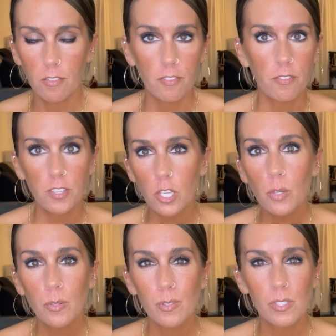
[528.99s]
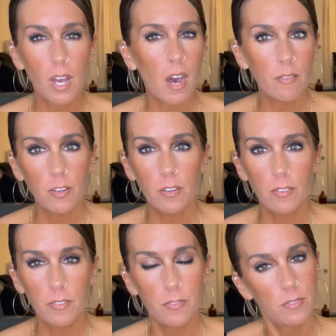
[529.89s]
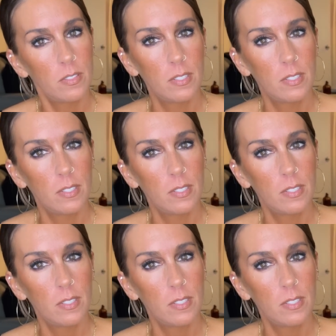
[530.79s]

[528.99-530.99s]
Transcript: views off of